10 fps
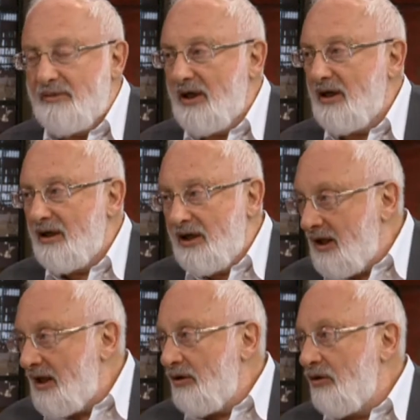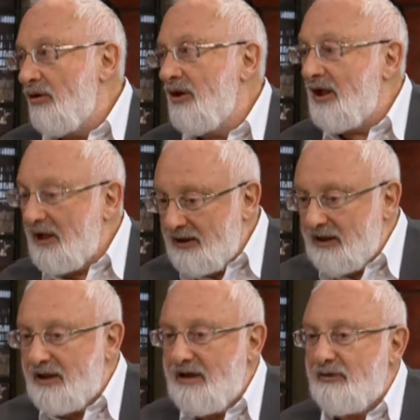Because there's a reason,
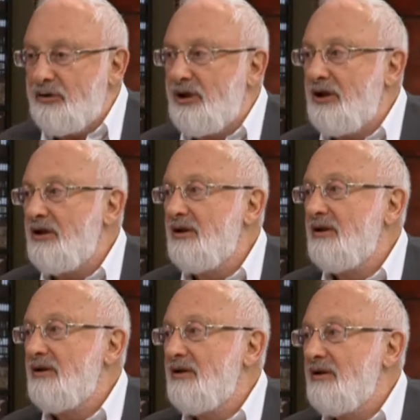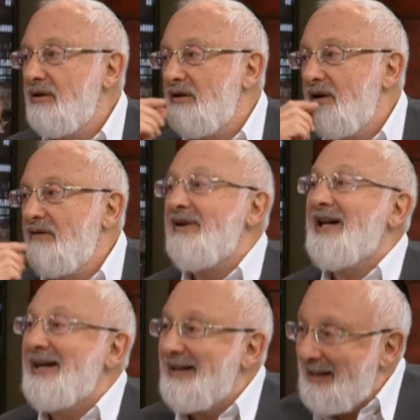and every other reason there is no reason.
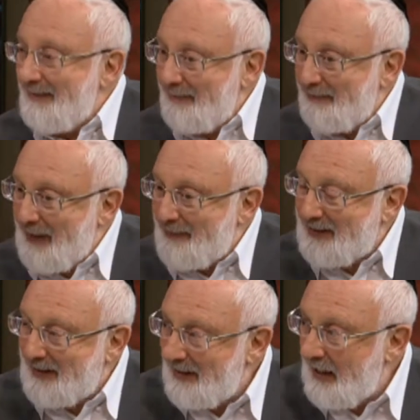Because there's no reason, here you